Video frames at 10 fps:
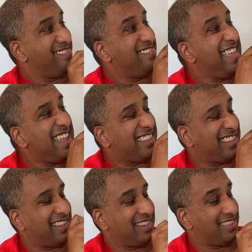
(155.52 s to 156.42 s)

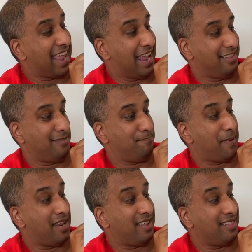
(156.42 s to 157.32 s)
This tastes
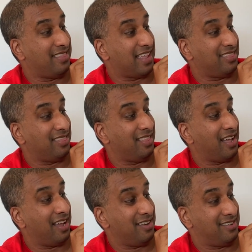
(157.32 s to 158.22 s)
better than
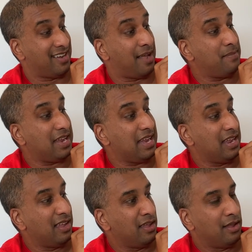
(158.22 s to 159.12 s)
a
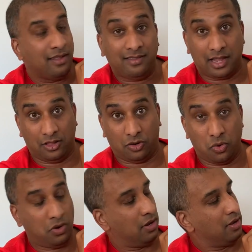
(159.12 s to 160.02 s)
dummy, said the
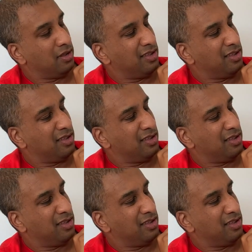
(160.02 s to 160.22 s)
cook.